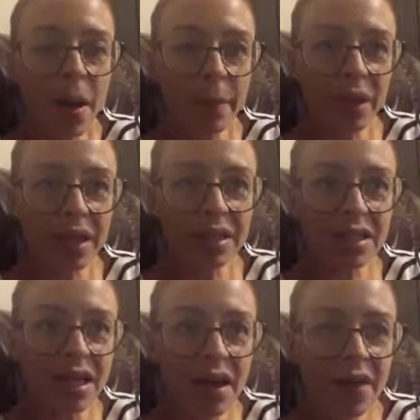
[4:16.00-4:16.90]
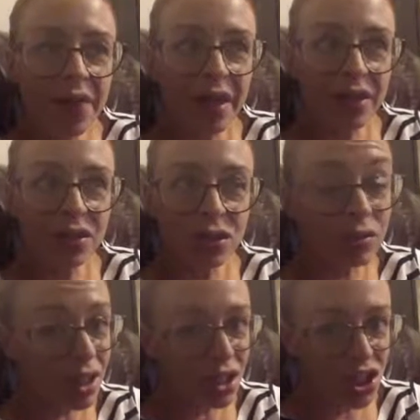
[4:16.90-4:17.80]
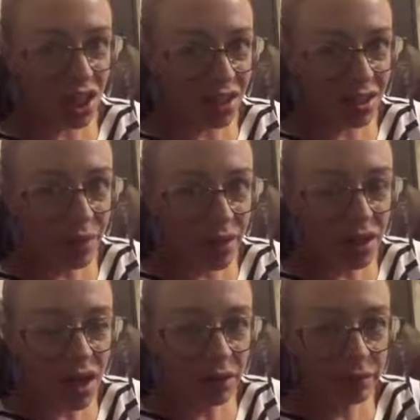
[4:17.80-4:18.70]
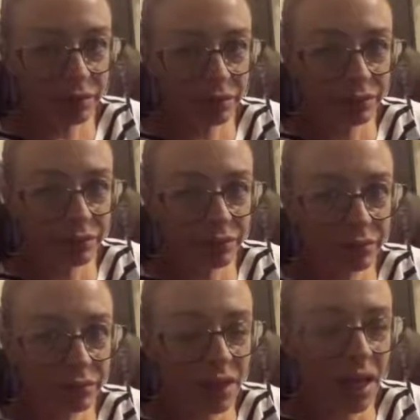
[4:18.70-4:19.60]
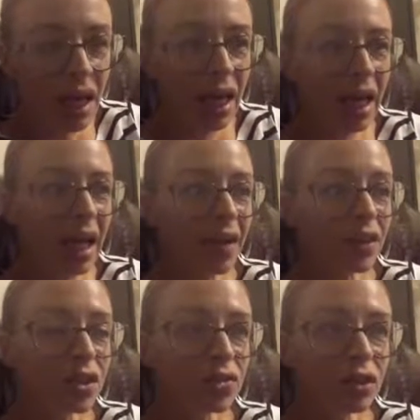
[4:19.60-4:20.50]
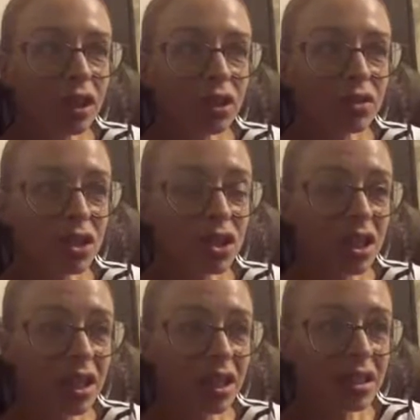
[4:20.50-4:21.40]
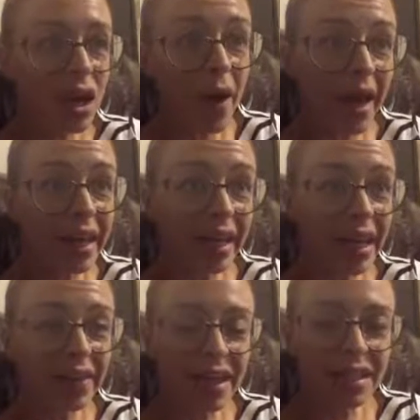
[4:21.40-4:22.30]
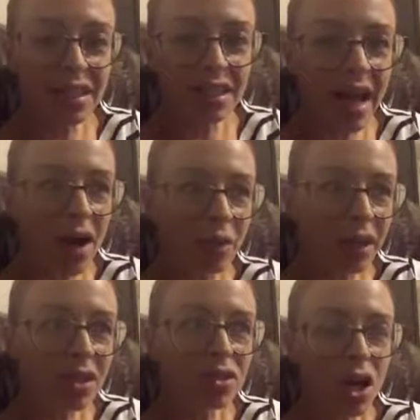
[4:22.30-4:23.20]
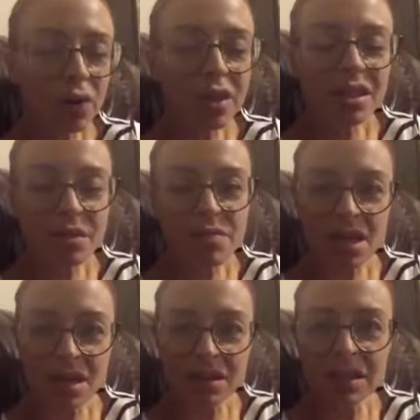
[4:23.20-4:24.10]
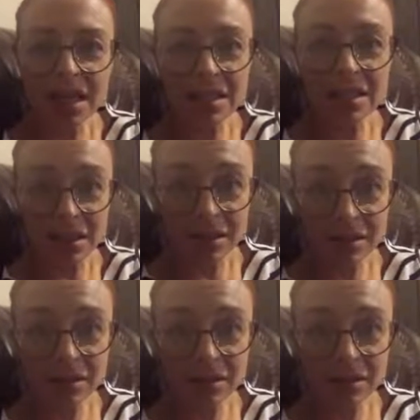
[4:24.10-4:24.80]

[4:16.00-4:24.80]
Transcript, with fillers: because there is no such thing as spare time. And there's really no such thing as, oh, I can get that done now because there's always something else to get done.